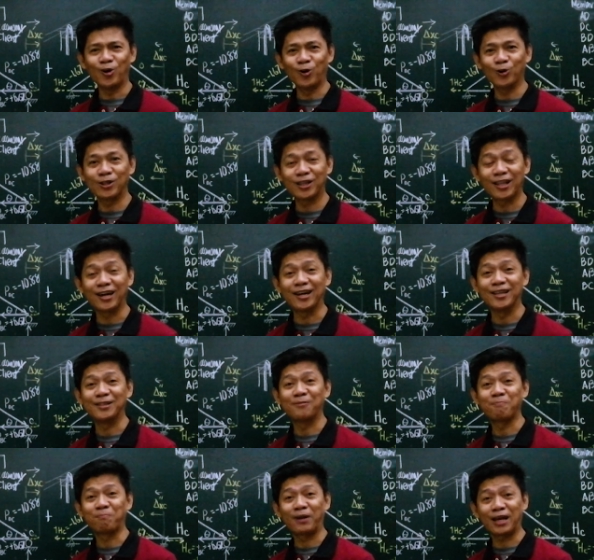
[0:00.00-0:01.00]

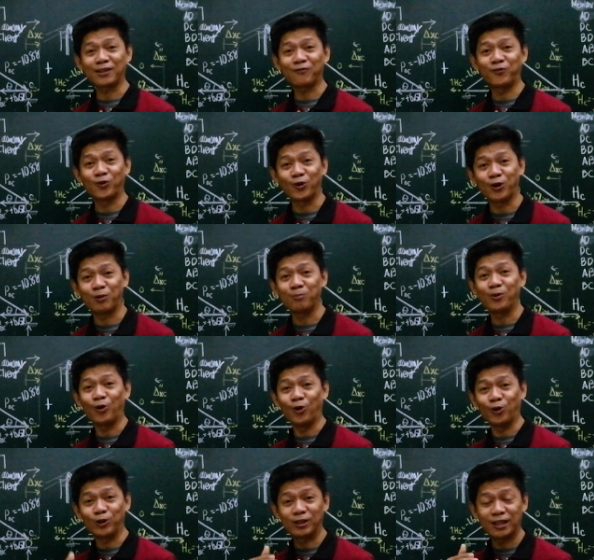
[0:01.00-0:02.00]
online platform,
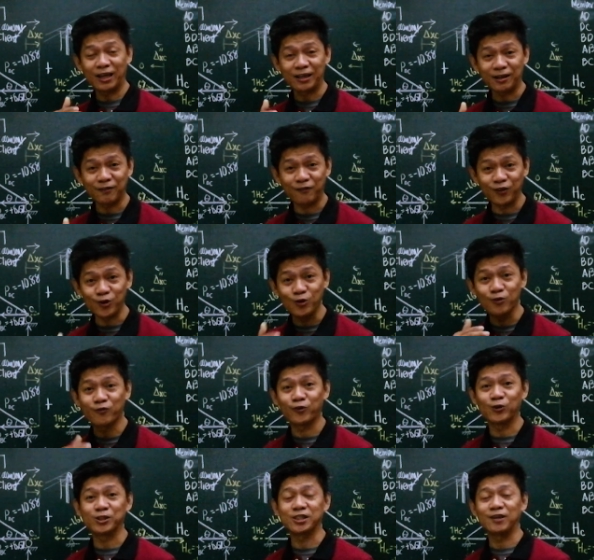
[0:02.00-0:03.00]
online review
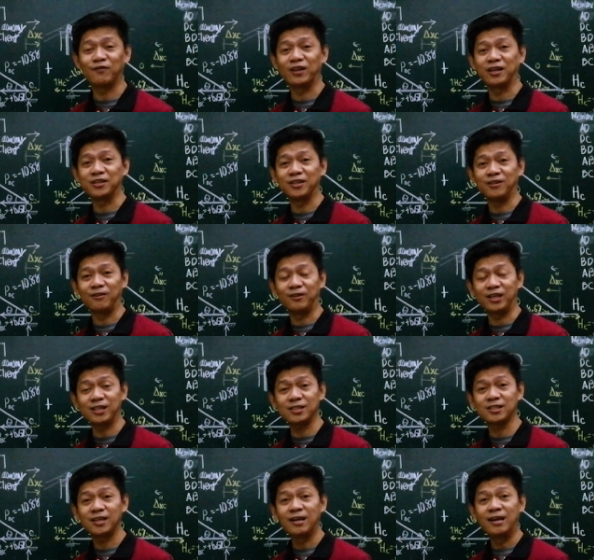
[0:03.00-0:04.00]
for civil engineering.